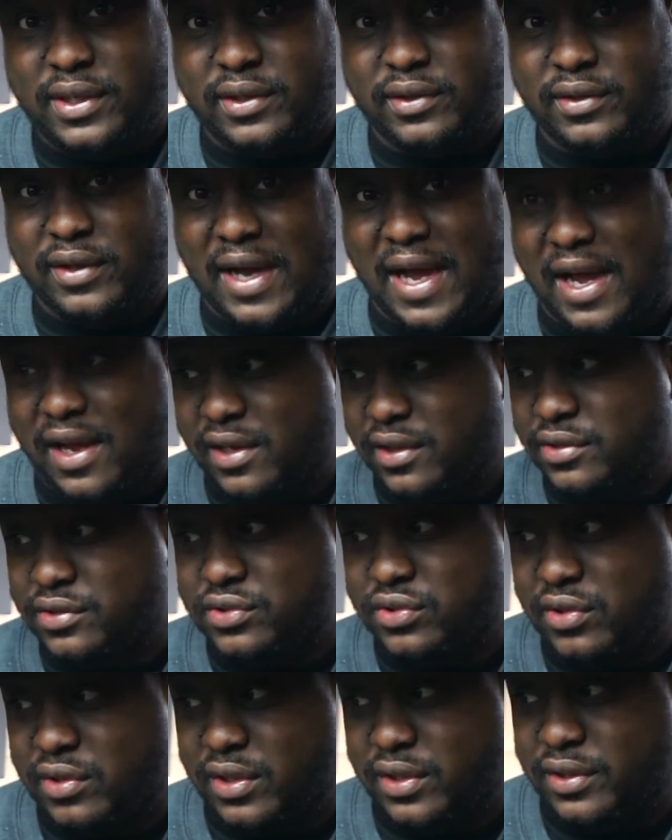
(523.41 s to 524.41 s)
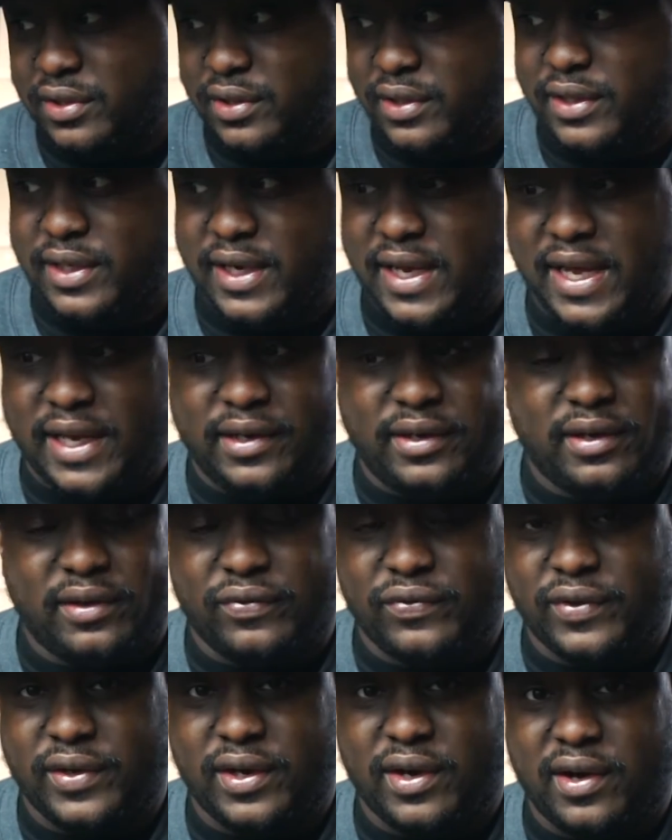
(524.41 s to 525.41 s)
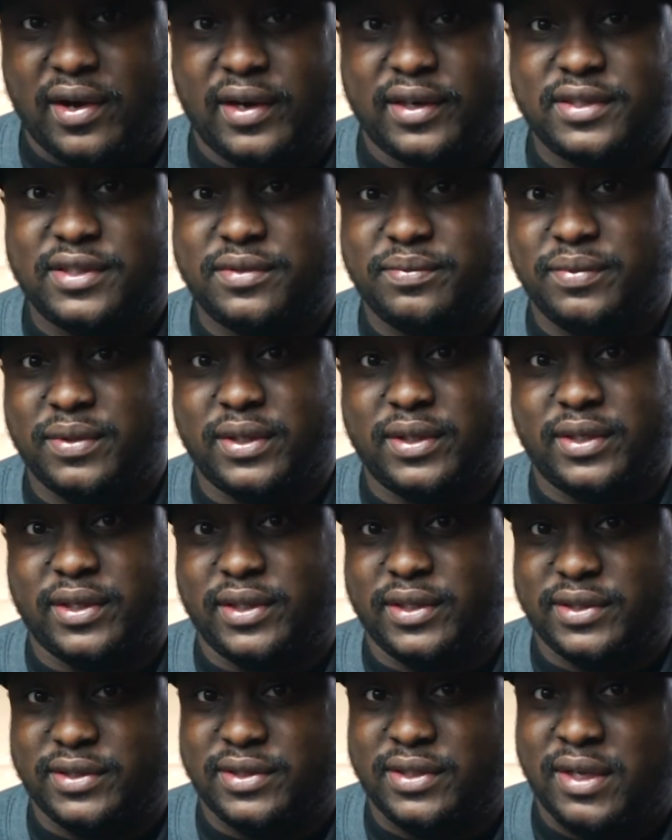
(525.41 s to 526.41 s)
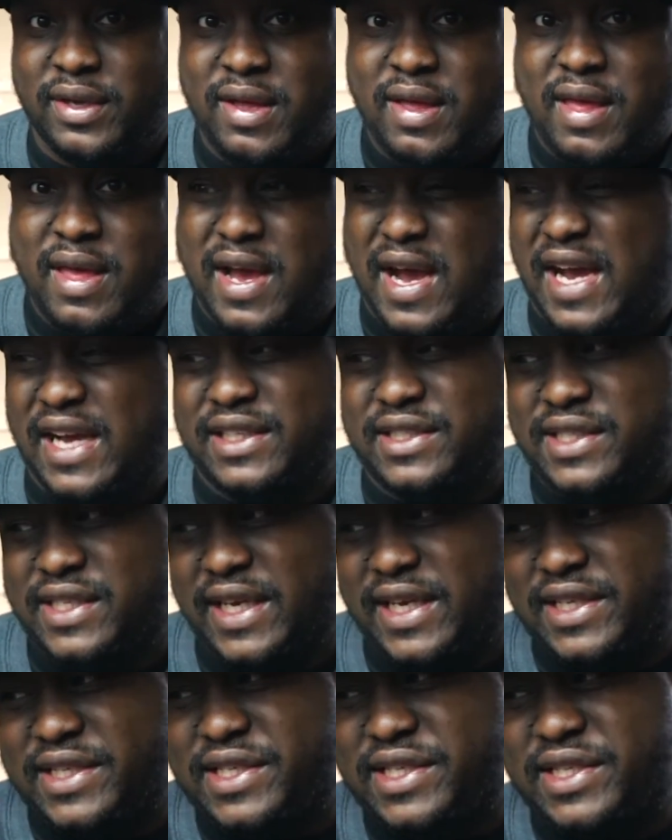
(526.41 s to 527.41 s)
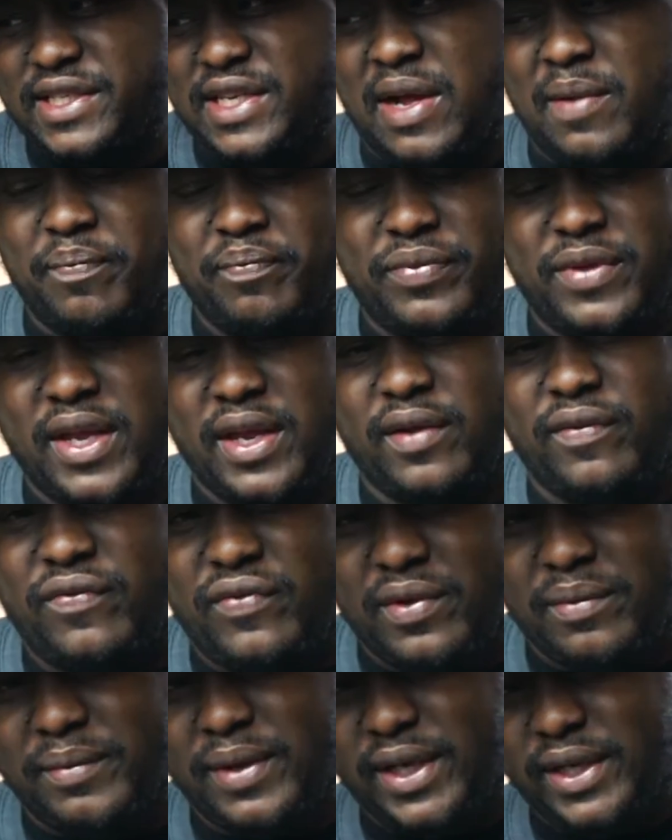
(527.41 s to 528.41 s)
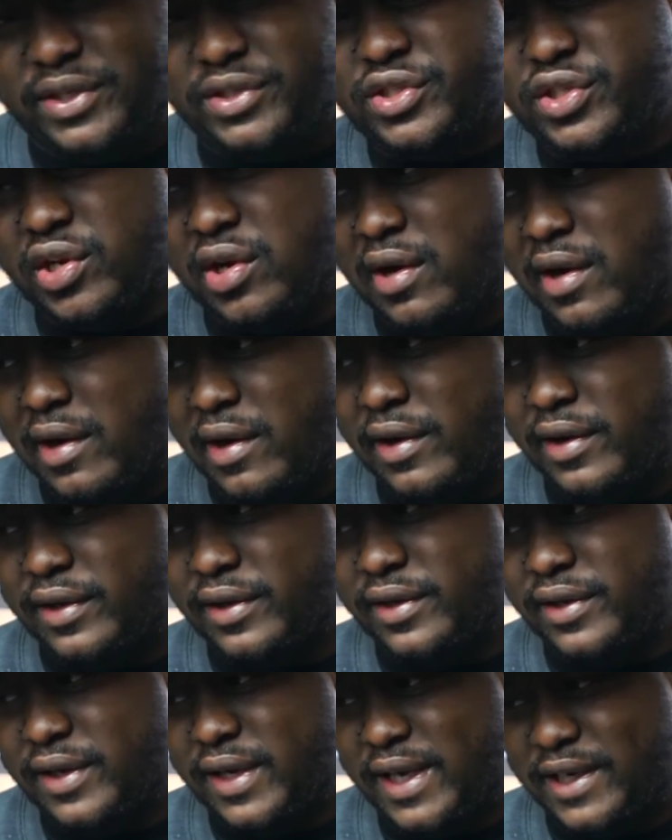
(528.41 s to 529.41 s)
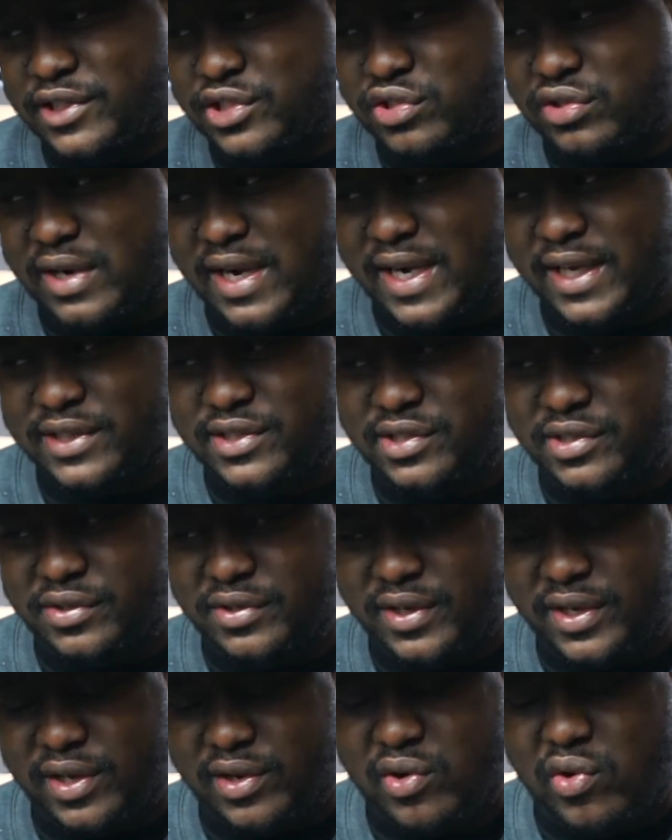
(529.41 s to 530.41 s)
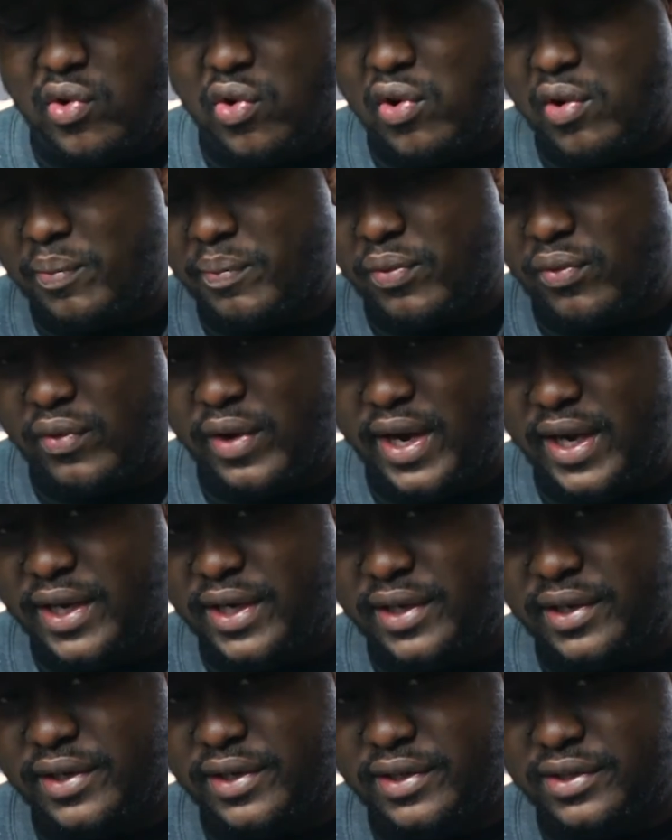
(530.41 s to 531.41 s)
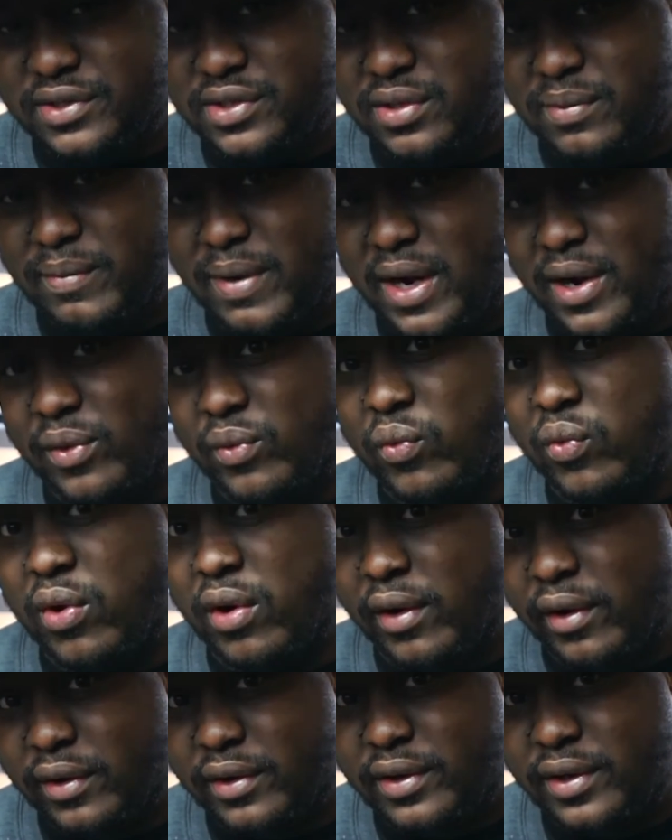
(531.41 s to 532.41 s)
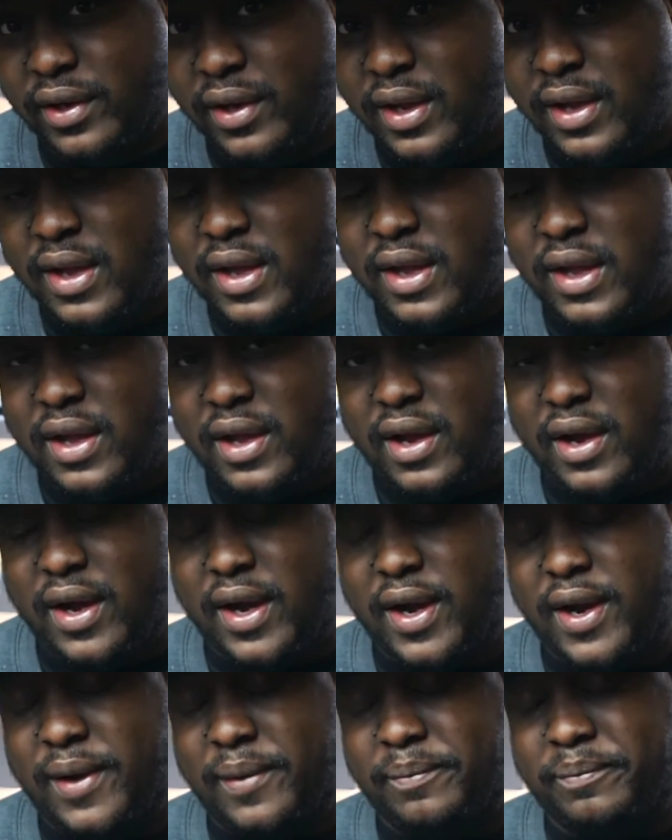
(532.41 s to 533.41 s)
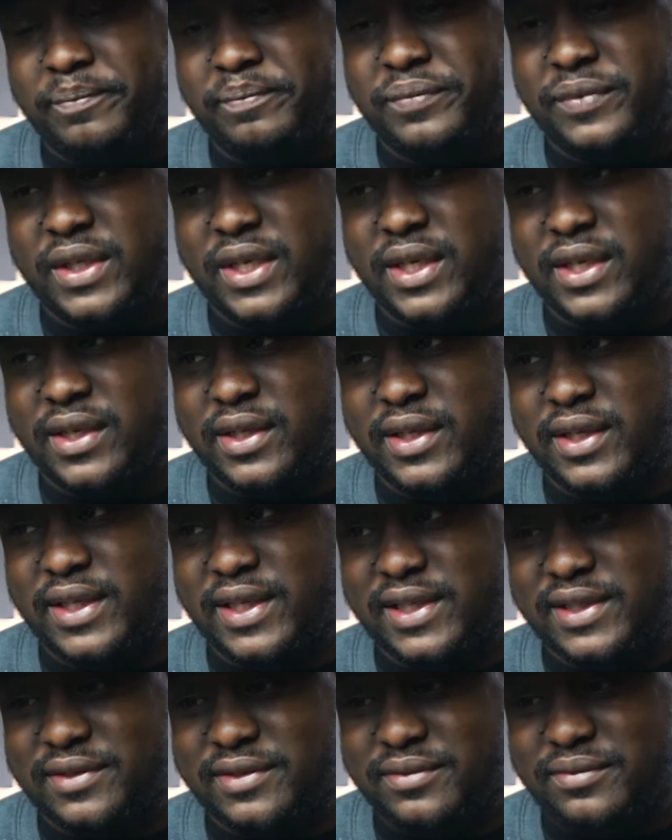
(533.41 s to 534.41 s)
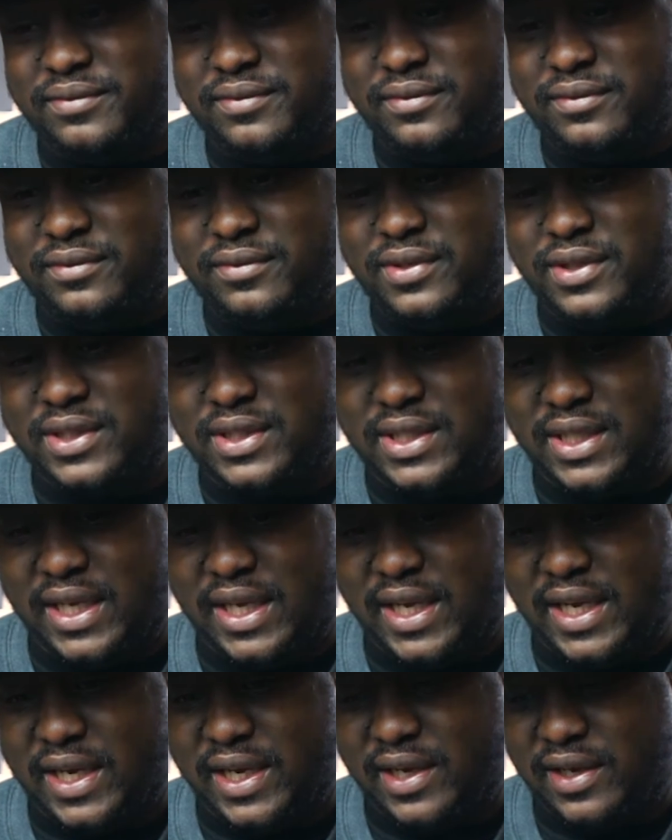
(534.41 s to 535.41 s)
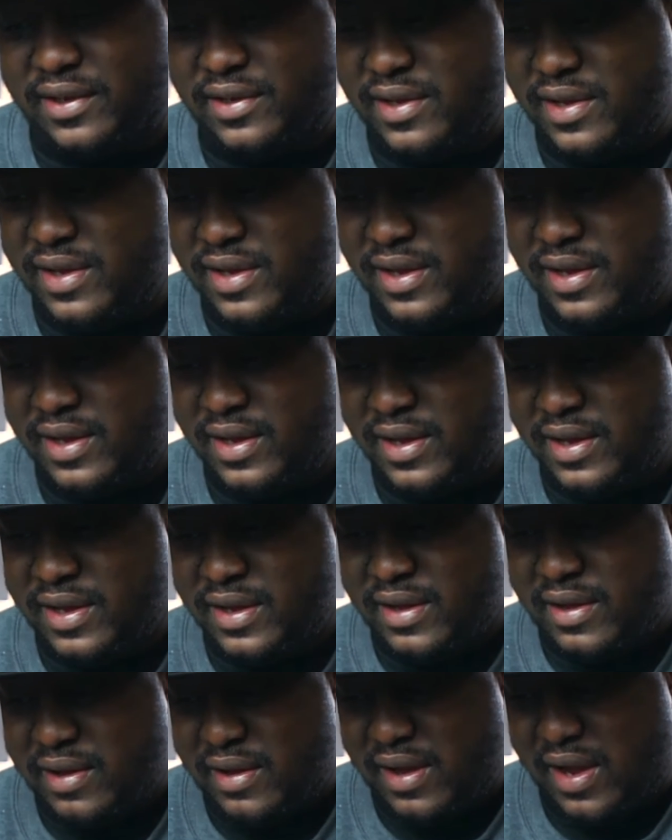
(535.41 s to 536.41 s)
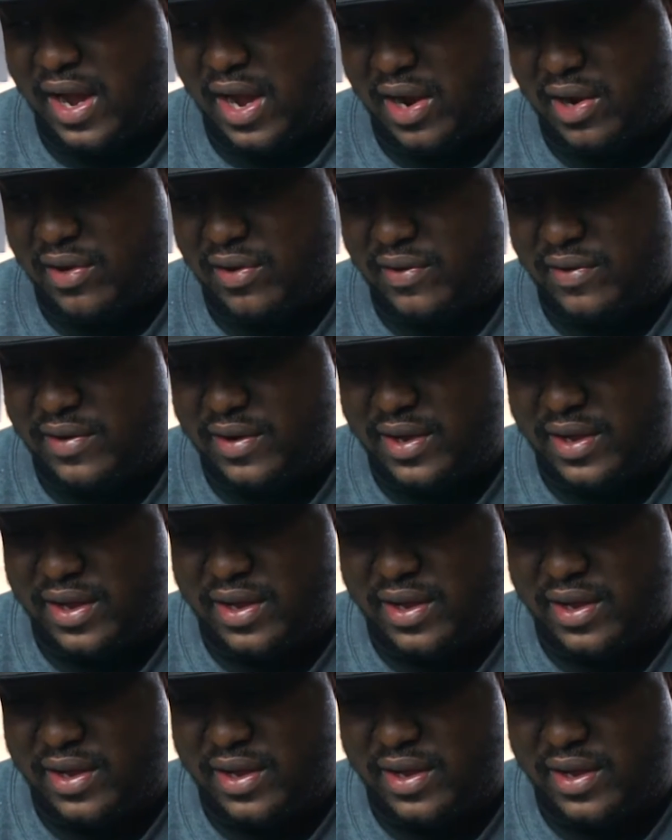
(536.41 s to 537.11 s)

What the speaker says: I enjoy looking at different arts because I take something from each art and I try to incorporate it into my work, and seeing how